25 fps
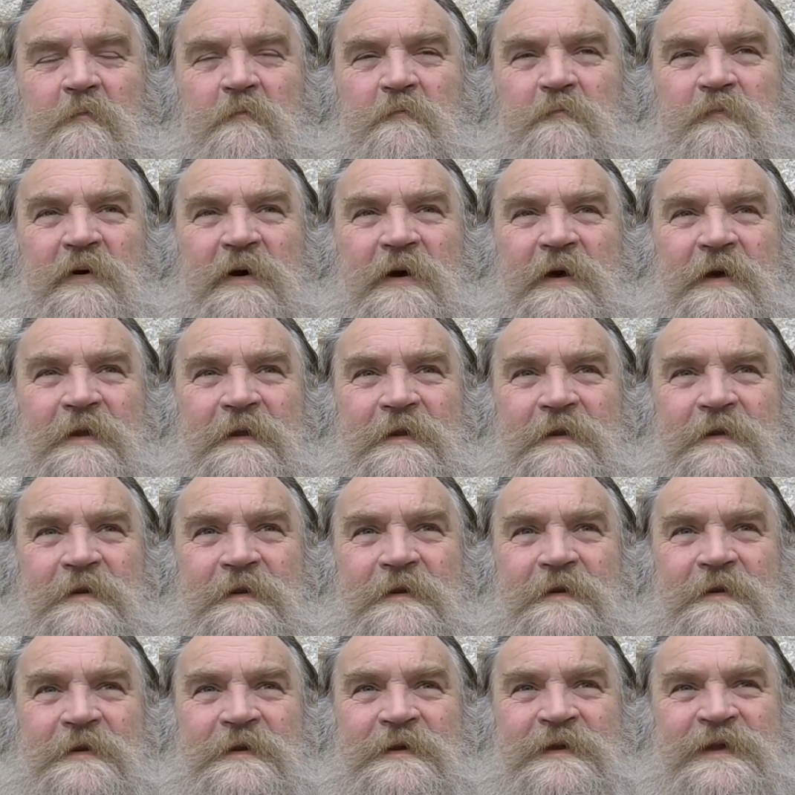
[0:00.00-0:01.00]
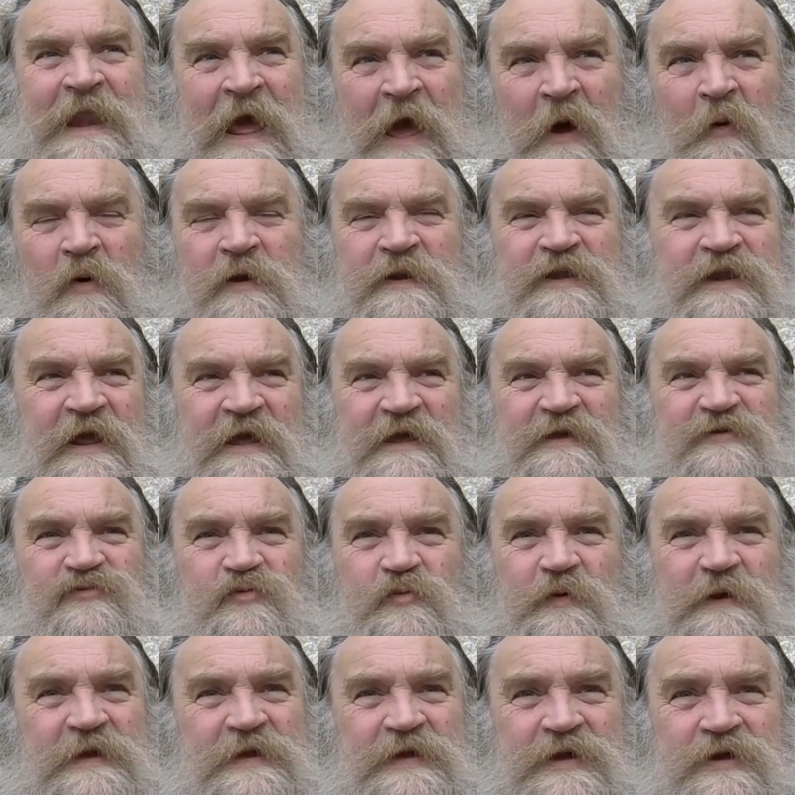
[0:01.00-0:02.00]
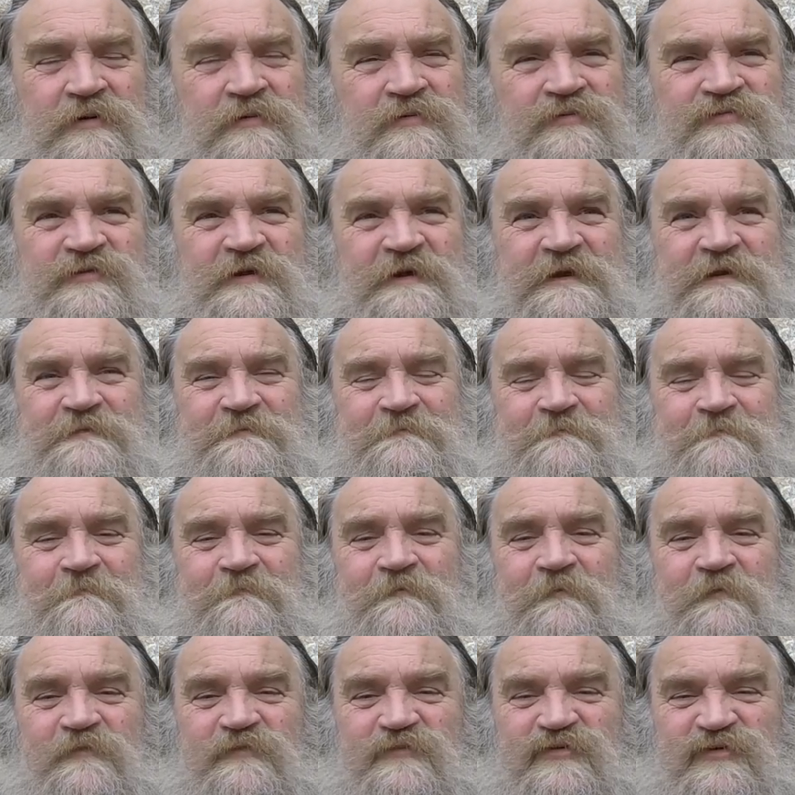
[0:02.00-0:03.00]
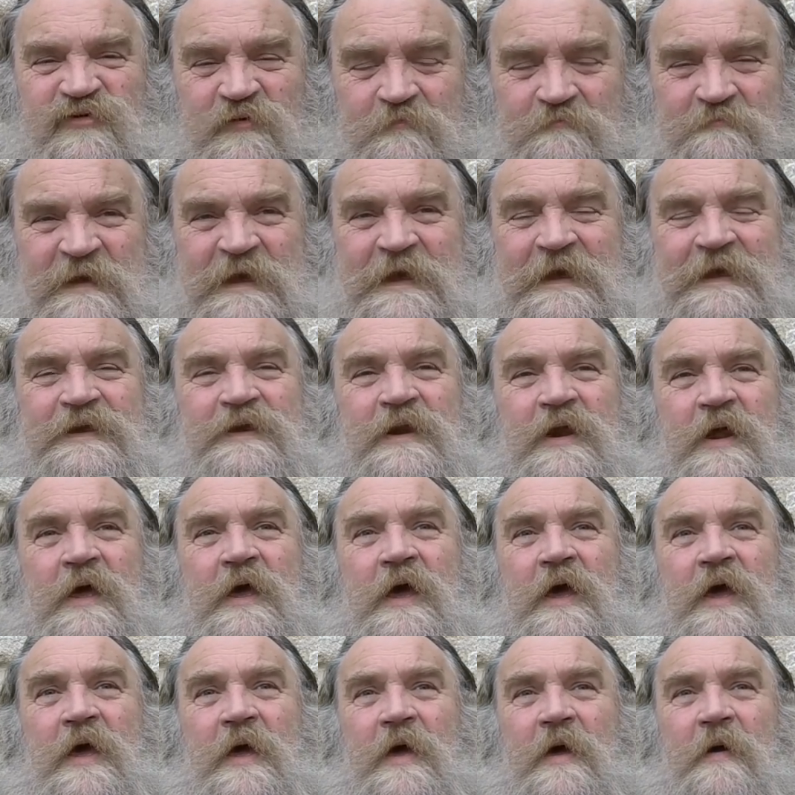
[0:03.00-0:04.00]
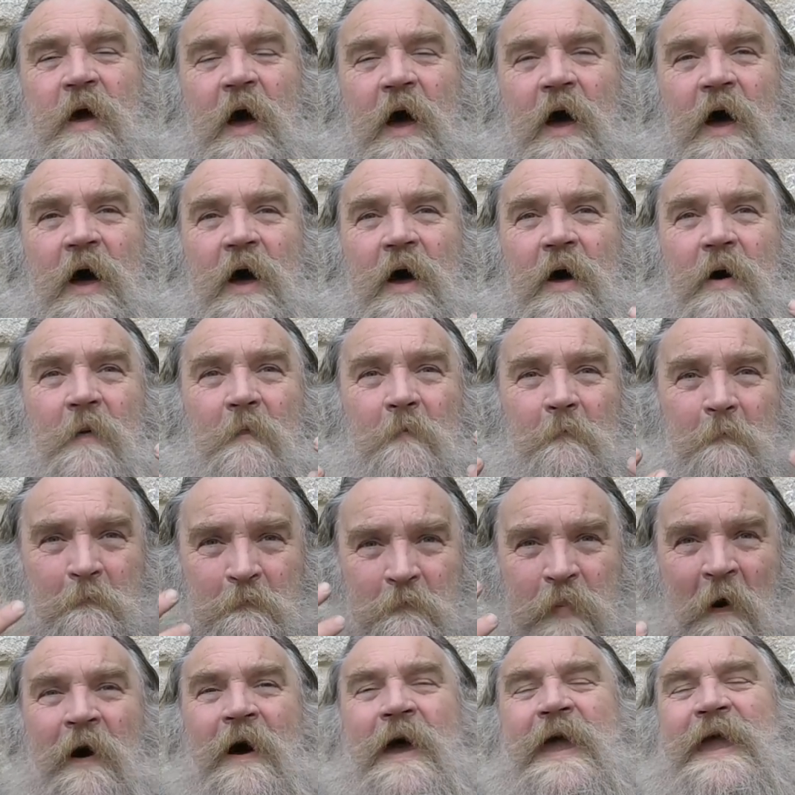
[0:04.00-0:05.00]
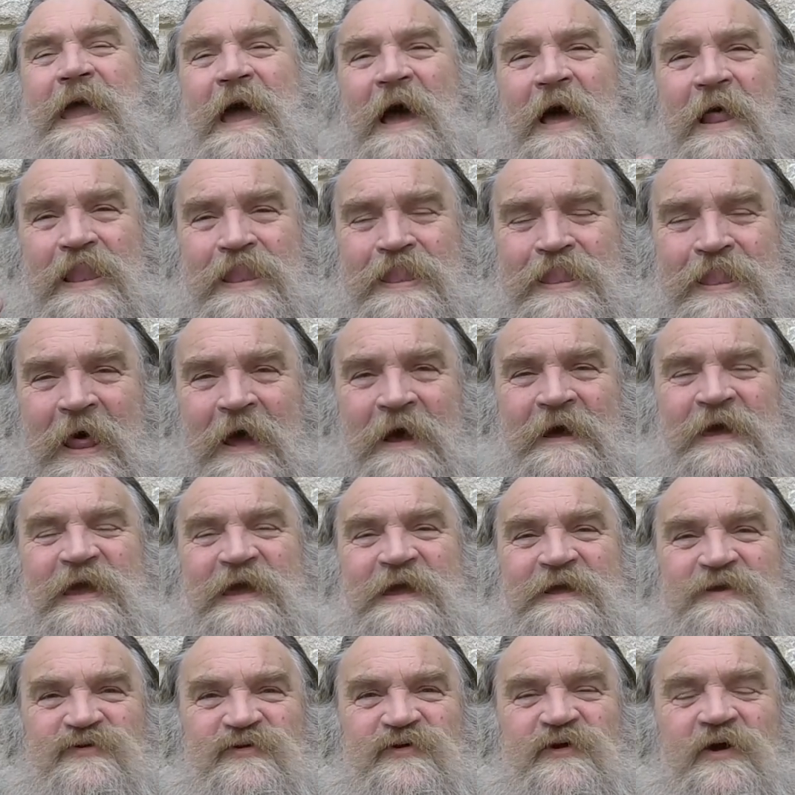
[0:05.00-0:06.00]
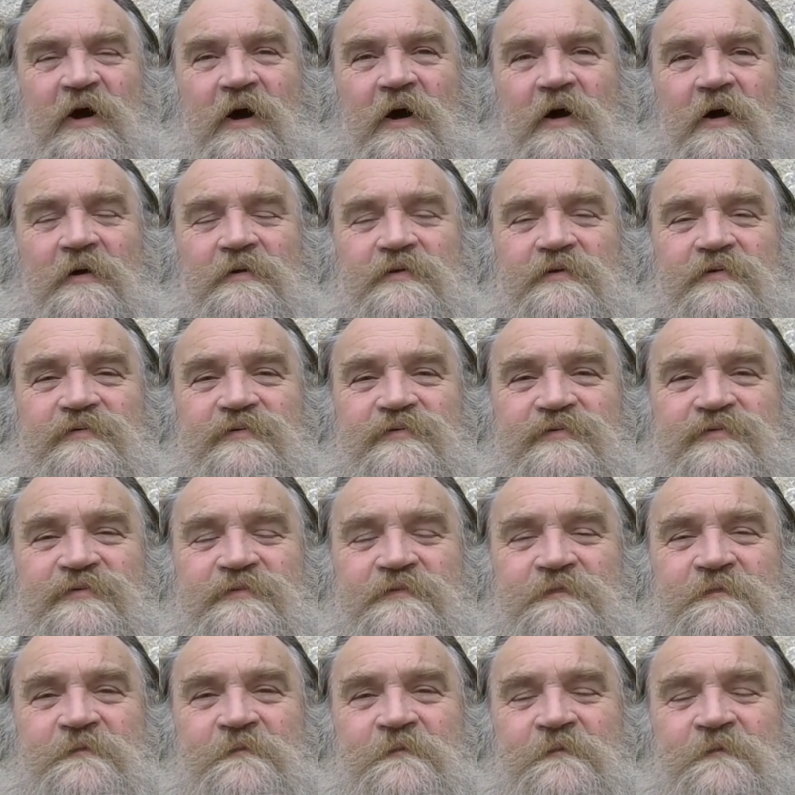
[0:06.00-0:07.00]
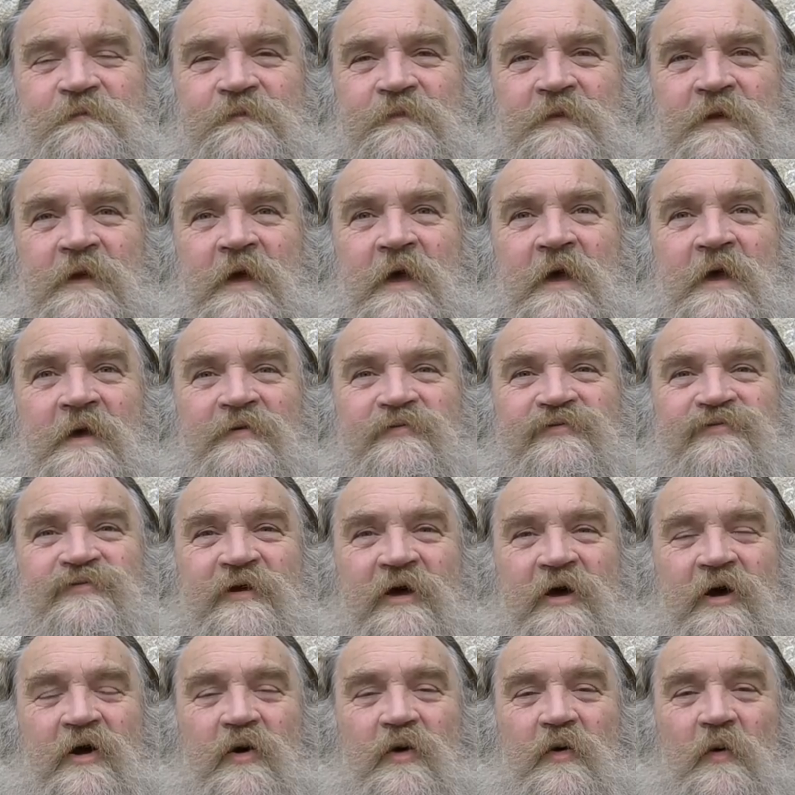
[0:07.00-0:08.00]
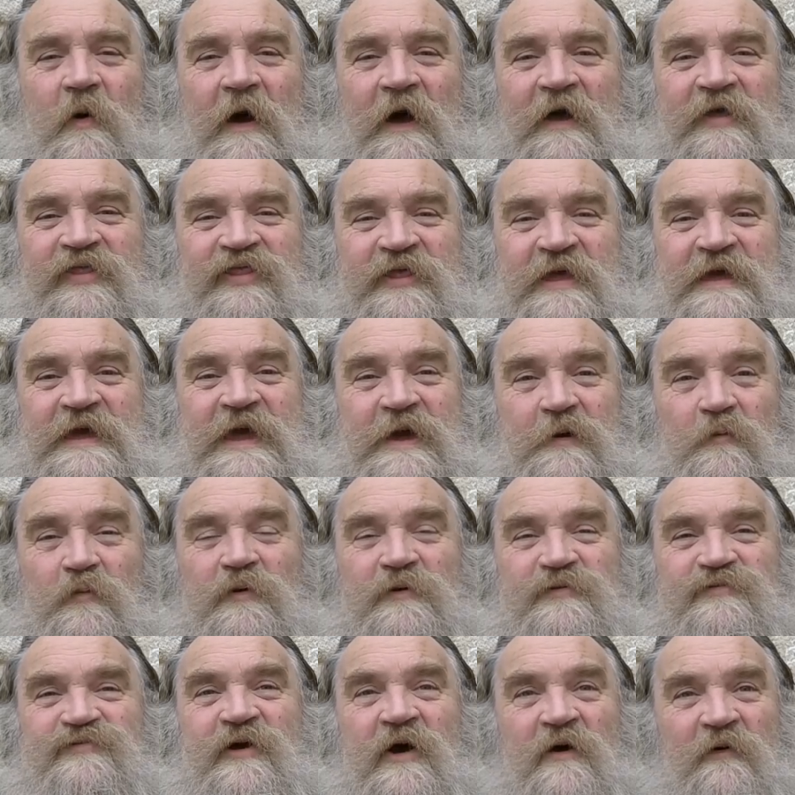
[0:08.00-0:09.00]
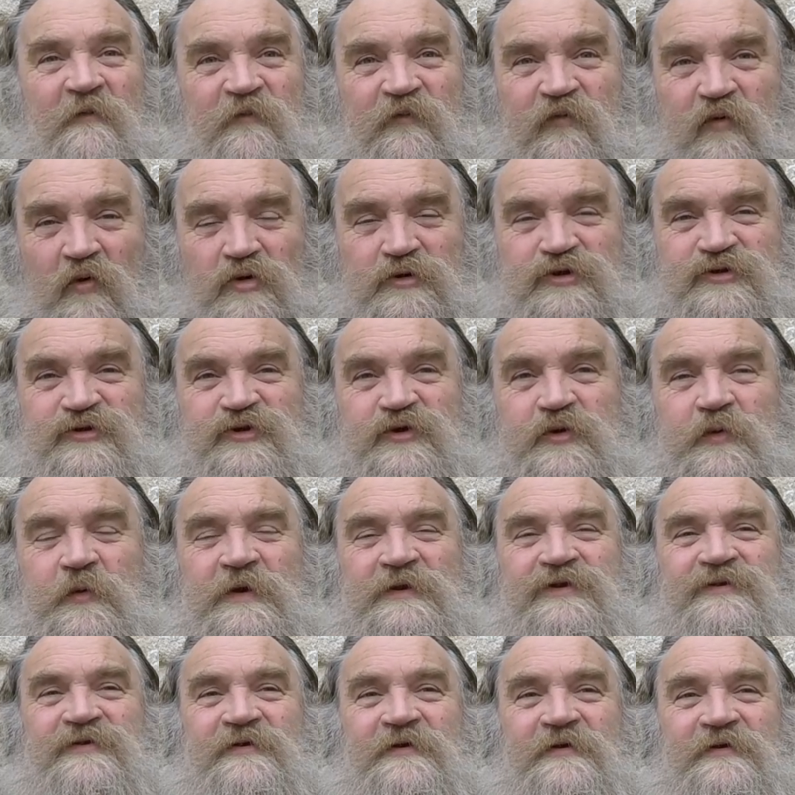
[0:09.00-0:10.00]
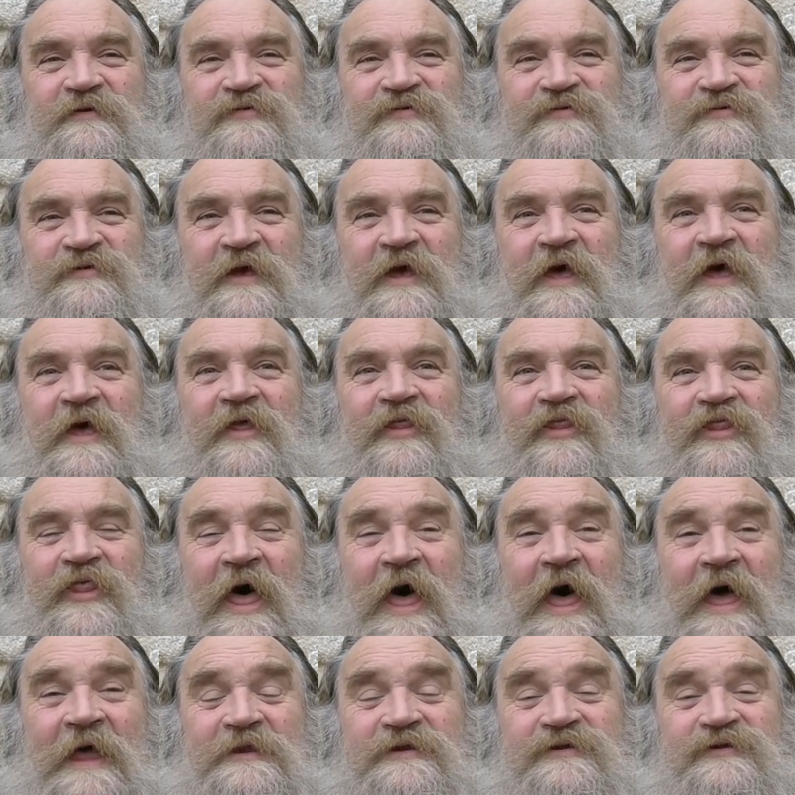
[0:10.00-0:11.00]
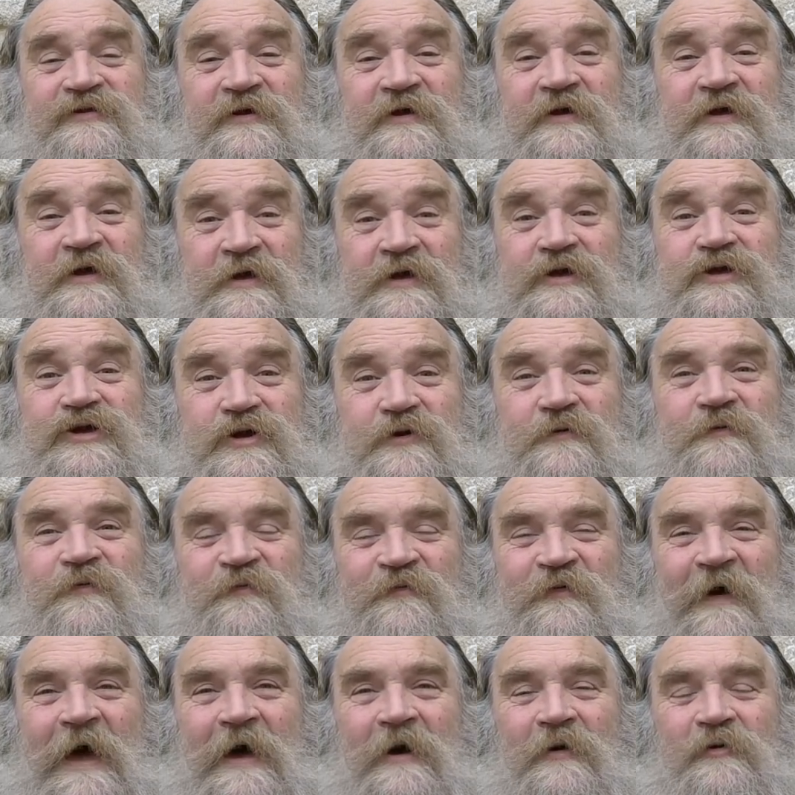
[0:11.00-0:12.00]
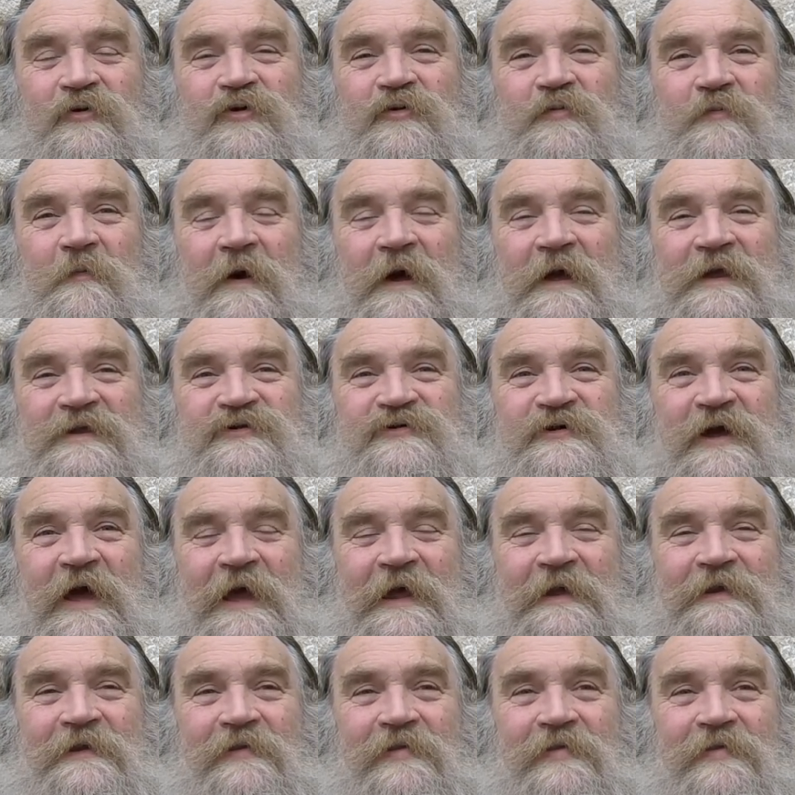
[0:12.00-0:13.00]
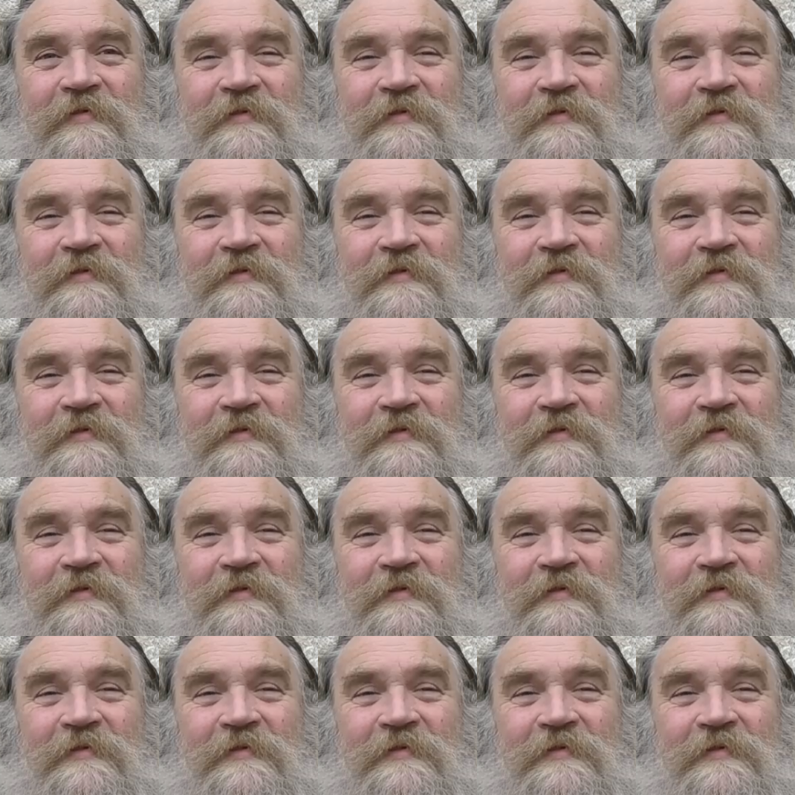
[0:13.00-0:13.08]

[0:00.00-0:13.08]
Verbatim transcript: But nowadays we use it to mean uh, by a lucky chance. So I think it was fortuitous that uh, you found my channel.